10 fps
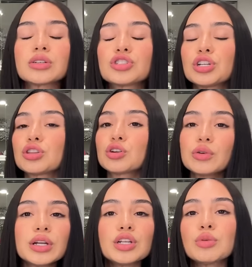Shit, throw
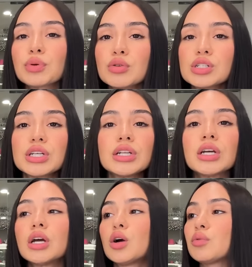it in your
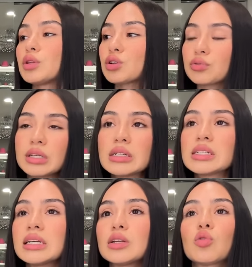protein with your
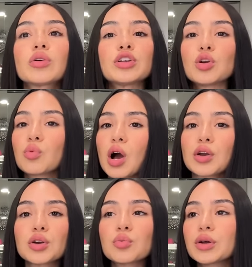creatine or in your
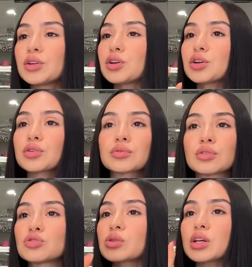water when you're
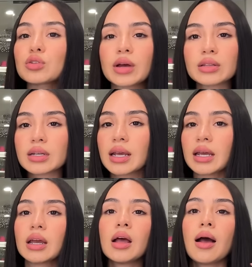drinking throughout the day.